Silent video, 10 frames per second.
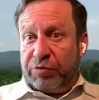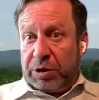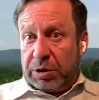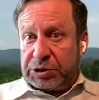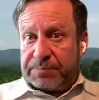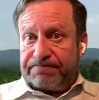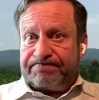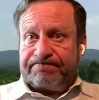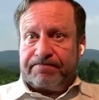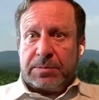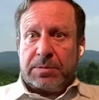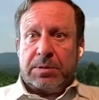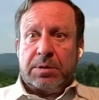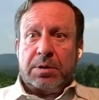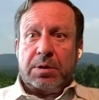realism
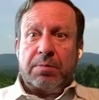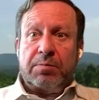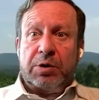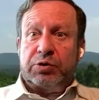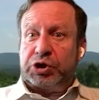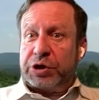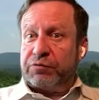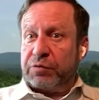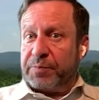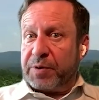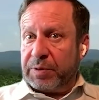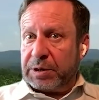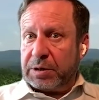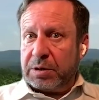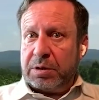among the general
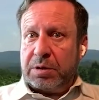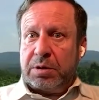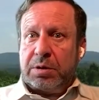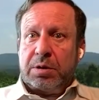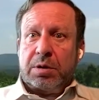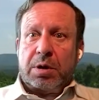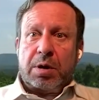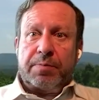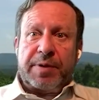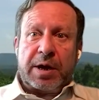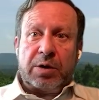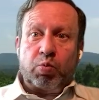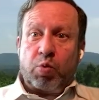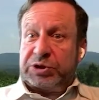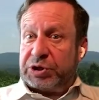public
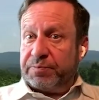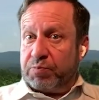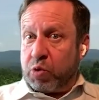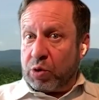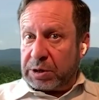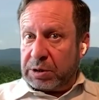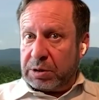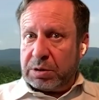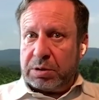about what's important